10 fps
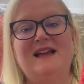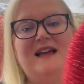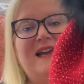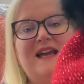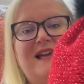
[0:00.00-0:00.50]

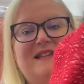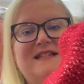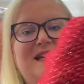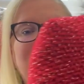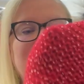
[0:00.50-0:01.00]

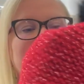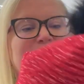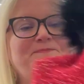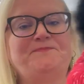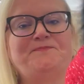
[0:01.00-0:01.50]
And
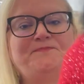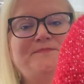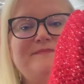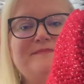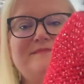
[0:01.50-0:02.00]

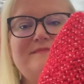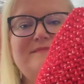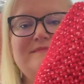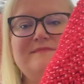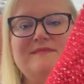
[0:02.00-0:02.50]

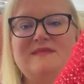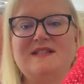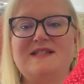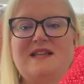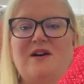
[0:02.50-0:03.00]

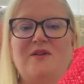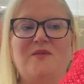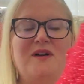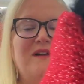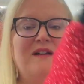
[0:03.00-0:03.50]
so
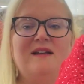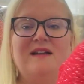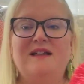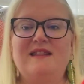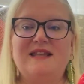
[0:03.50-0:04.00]

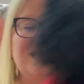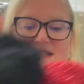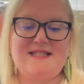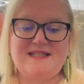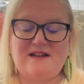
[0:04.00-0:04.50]

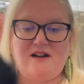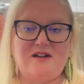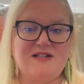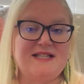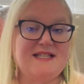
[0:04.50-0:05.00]
these
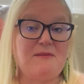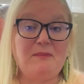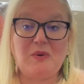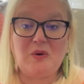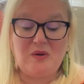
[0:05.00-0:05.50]
are
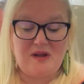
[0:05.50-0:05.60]
simple.